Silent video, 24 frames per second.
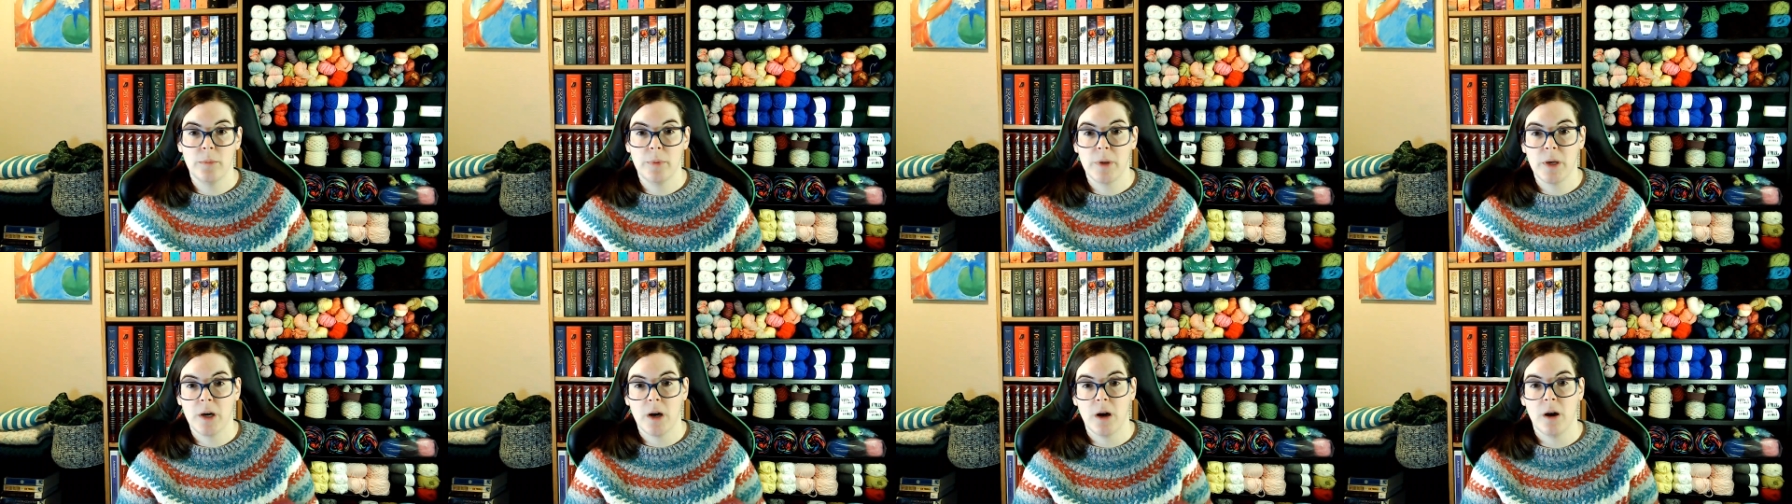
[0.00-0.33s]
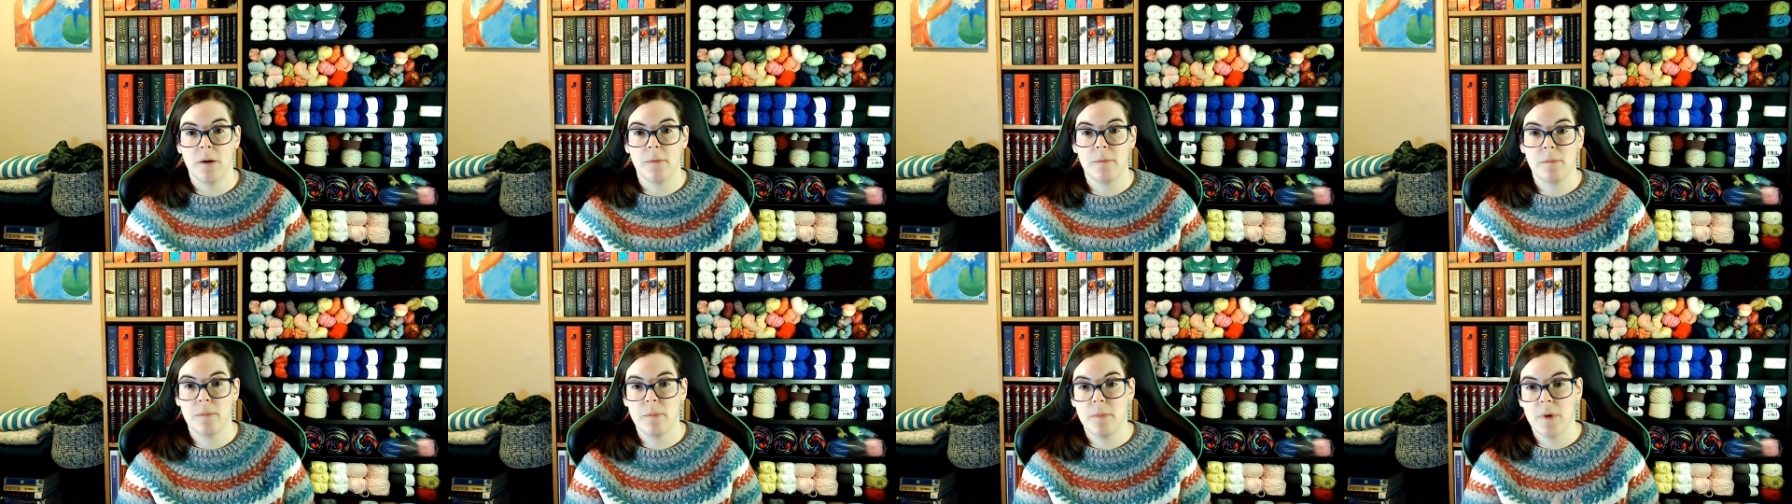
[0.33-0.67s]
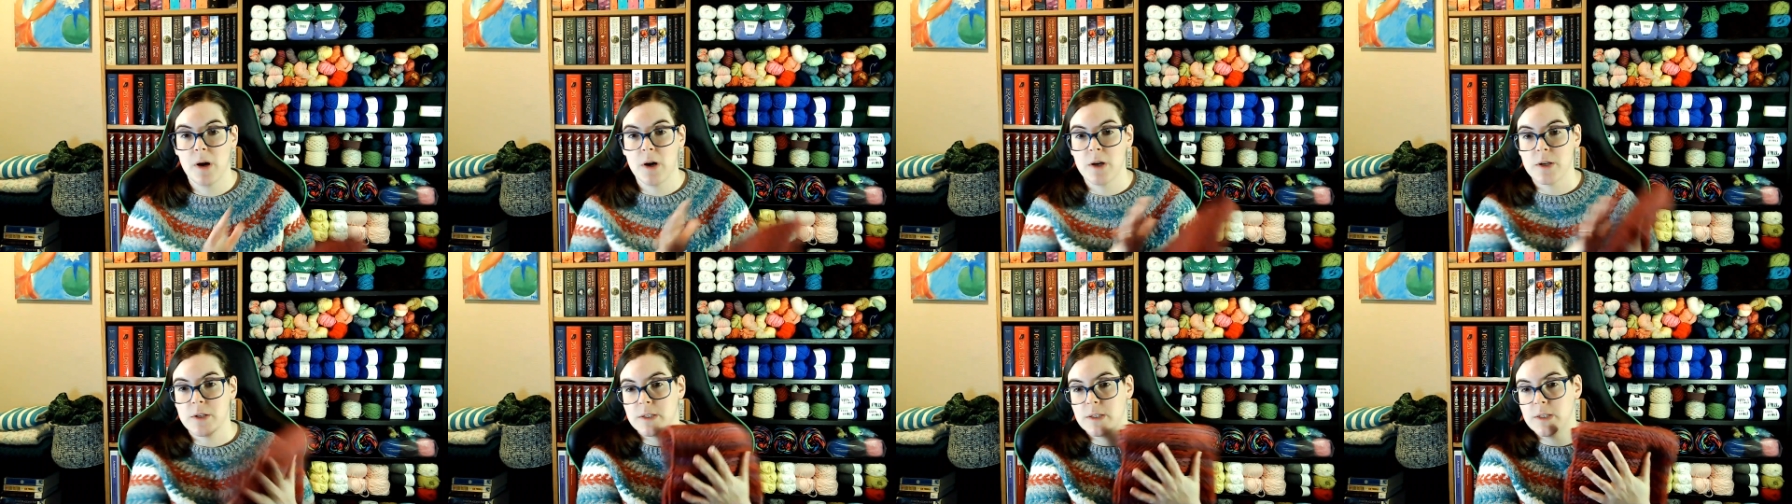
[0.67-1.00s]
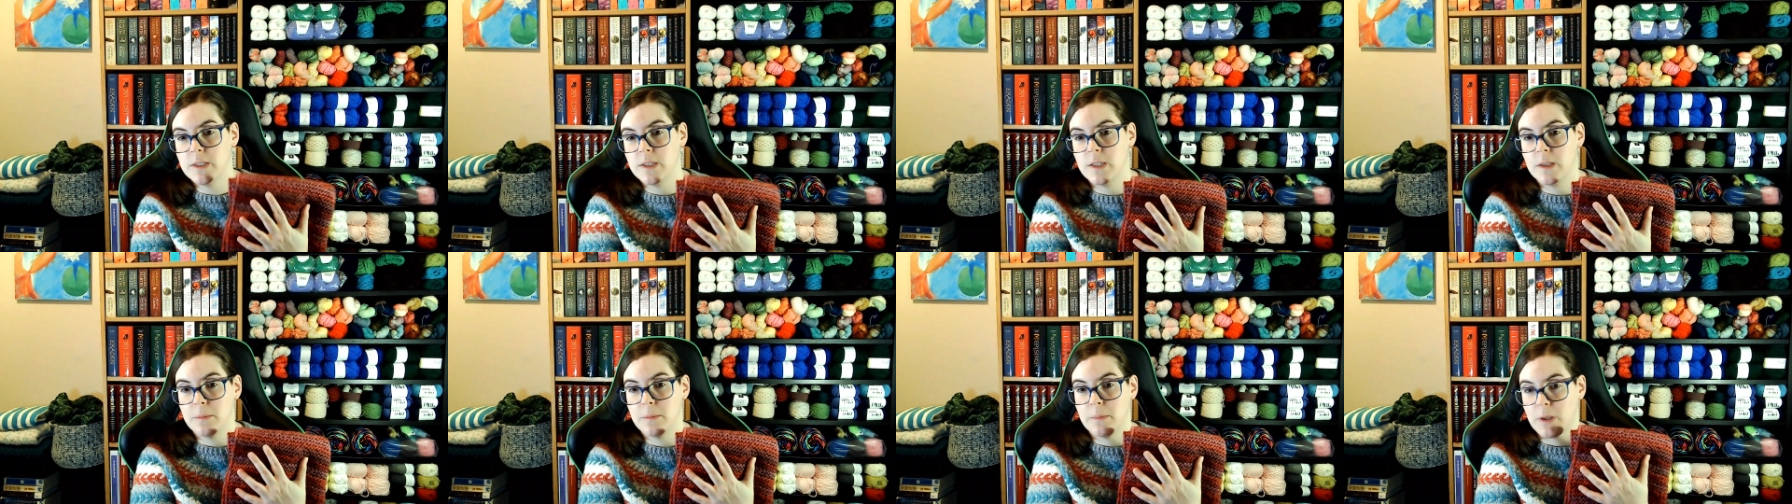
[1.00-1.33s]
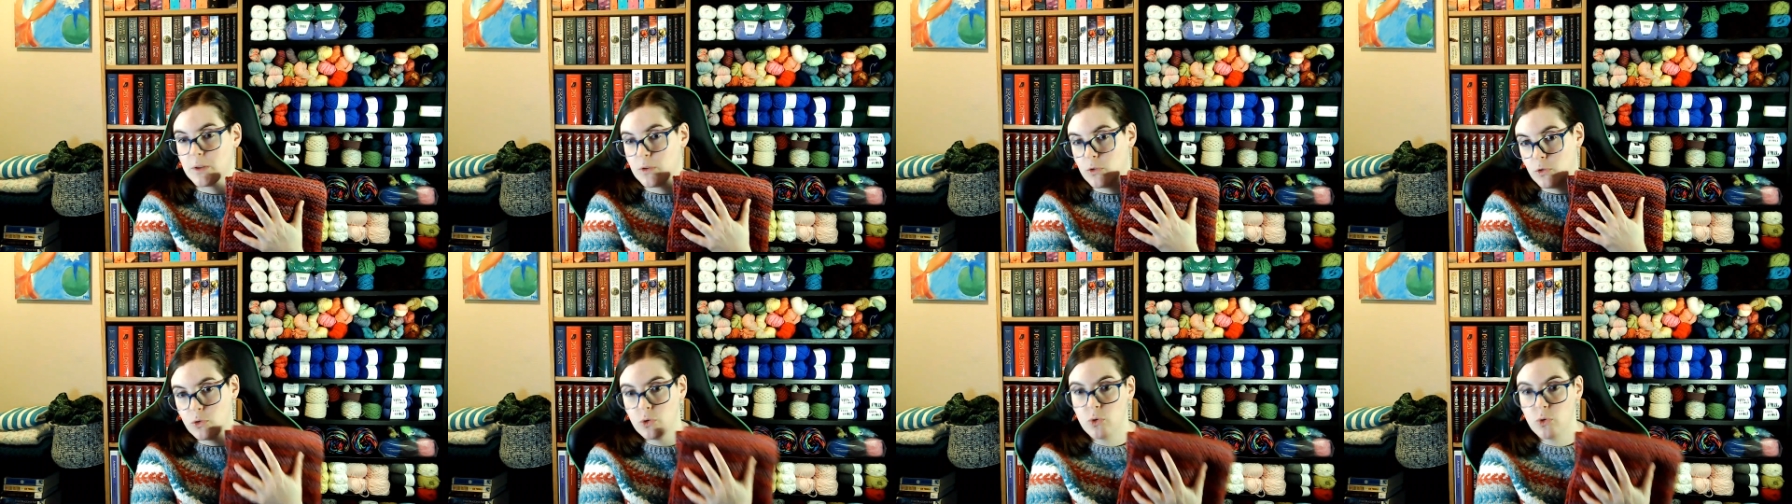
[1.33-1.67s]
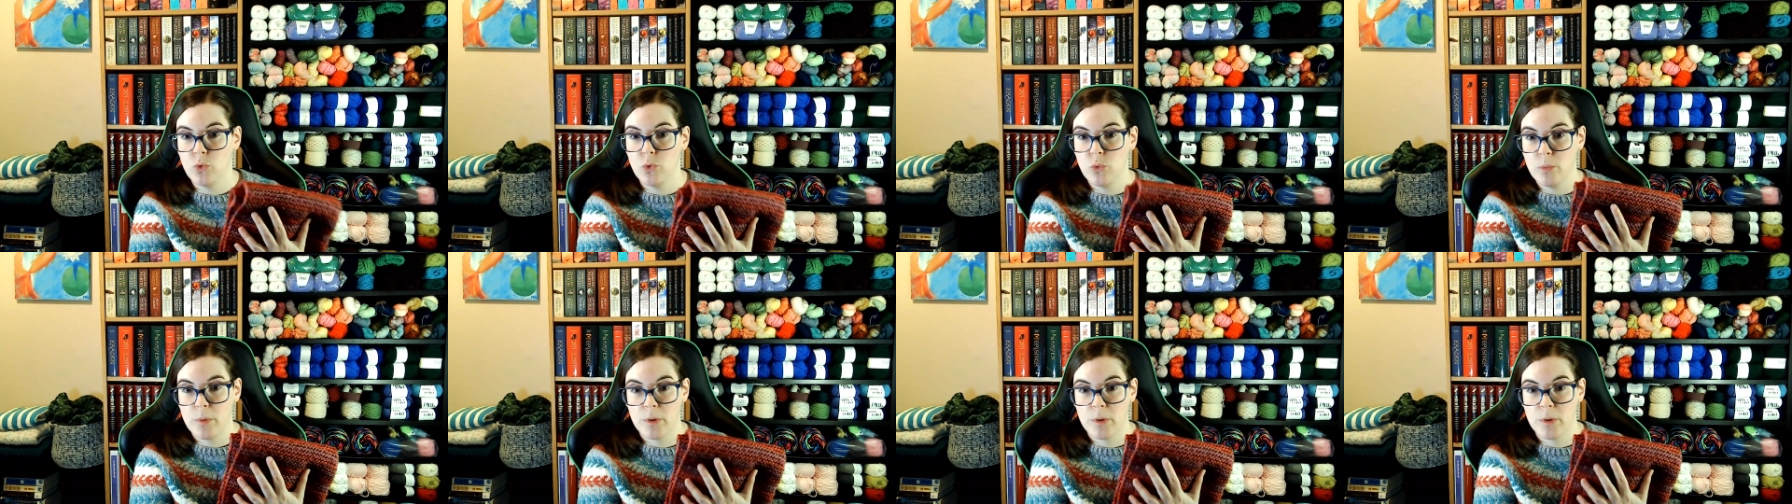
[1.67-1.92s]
become a sitting mat too,